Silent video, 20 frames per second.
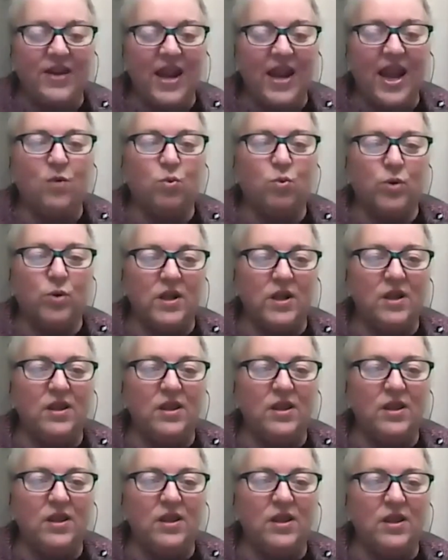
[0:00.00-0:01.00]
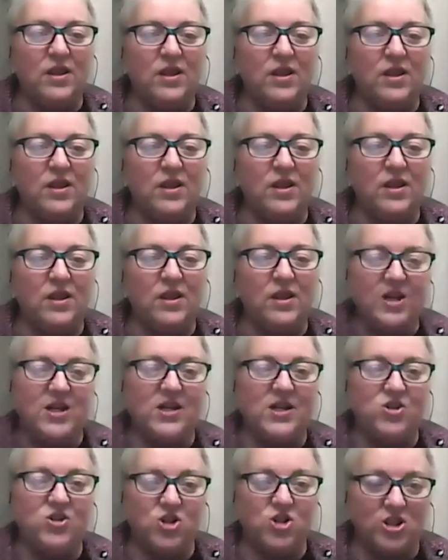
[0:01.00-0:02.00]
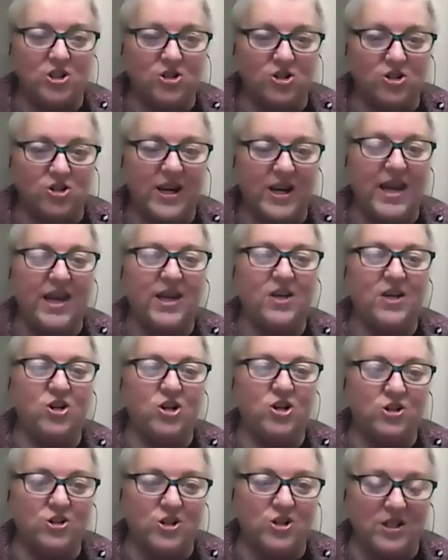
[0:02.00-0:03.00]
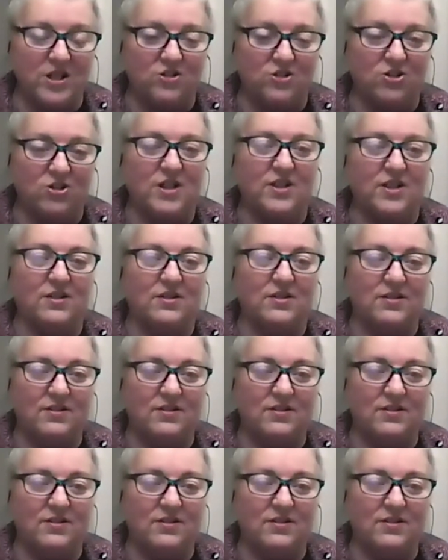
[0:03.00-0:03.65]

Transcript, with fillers: a real legacy for his children and your children.